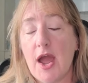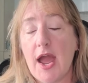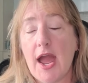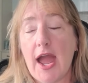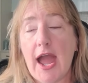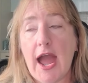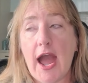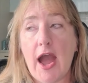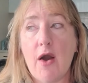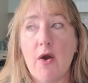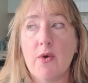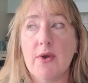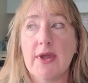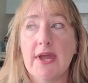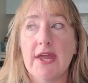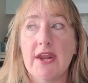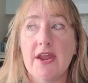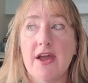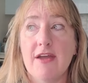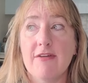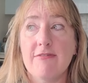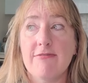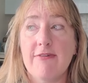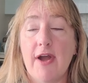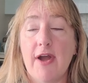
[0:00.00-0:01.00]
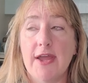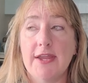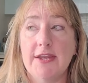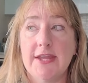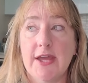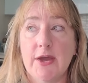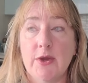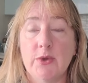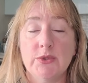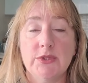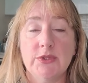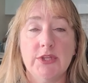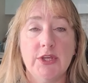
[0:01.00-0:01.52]
How can I find
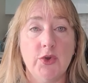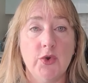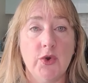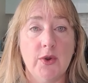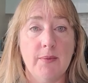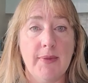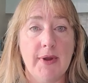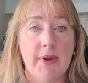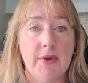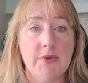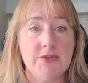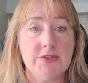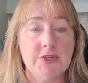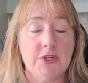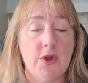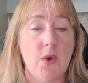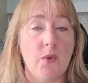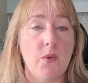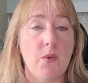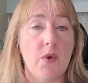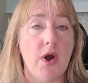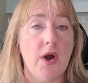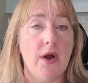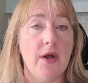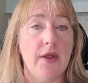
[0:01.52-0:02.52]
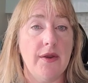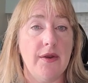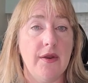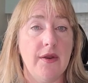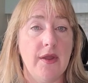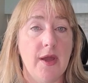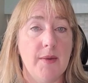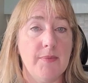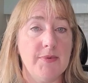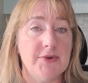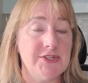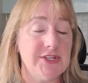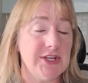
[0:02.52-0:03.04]
out that you're about to go on
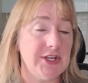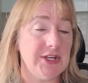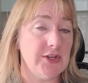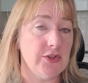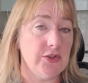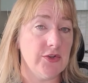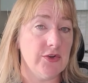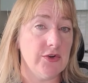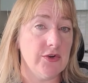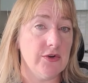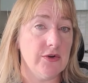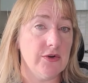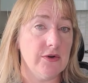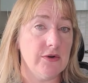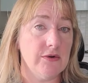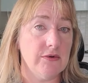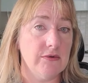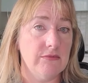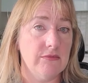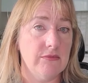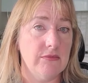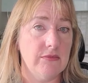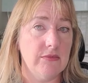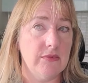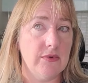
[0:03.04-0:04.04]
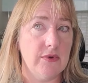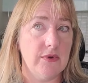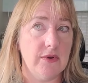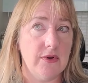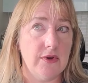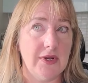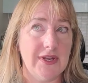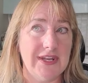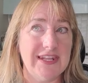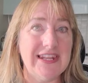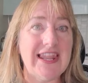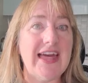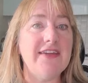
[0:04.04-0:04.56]
a particular
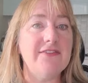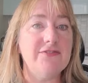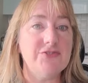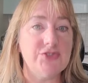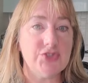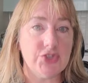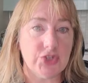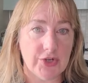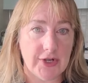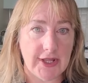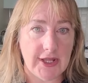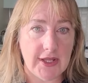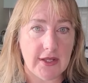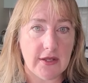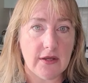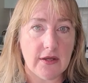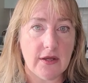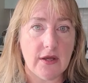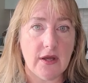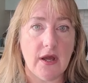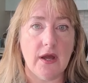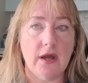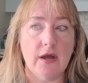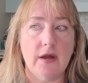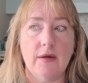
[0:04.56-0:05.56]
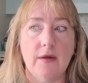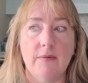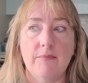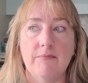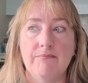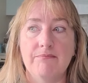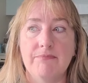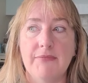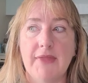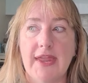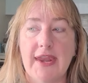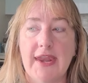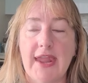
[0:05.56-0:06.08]
life journey?
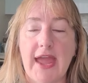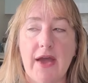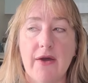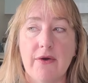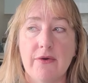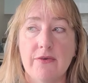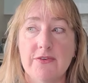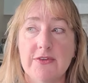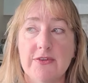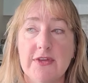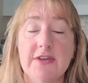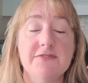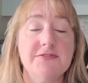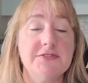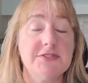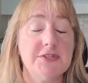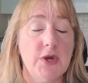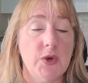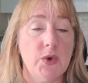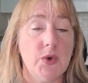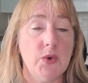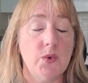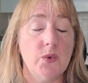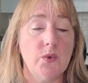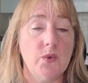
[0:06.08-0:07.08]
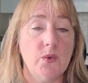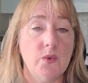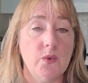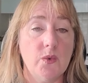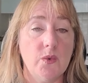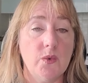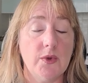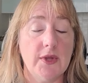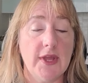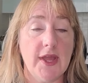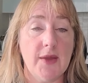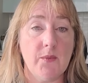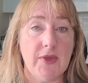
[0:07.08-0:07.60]
Um, and how, if so,
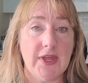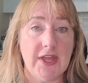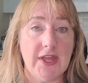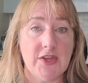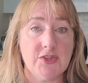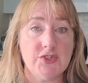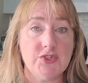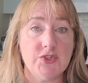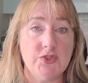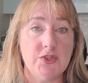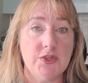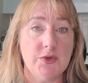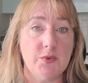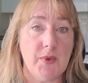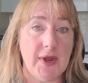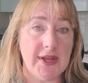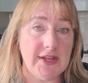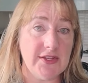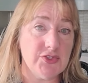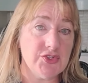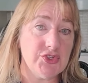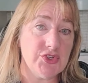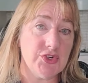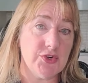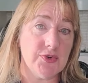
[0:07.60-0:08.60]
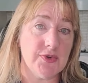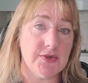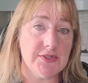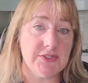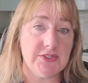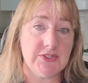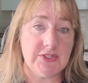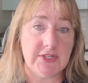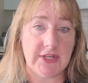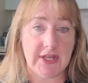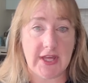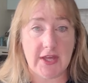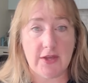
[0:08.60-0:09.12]
can we get you the right insurance
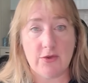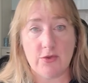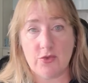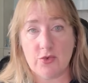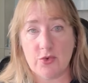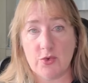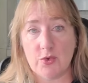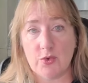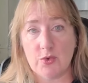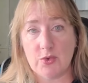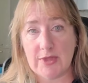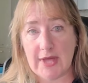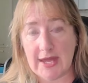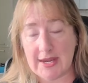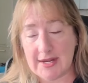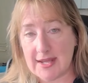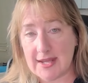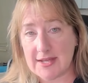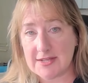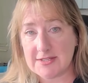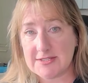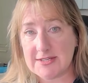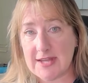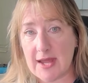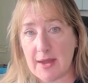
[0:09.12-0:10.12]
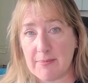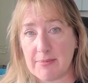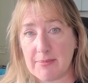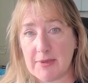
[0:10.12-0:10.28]
to get you through that next step?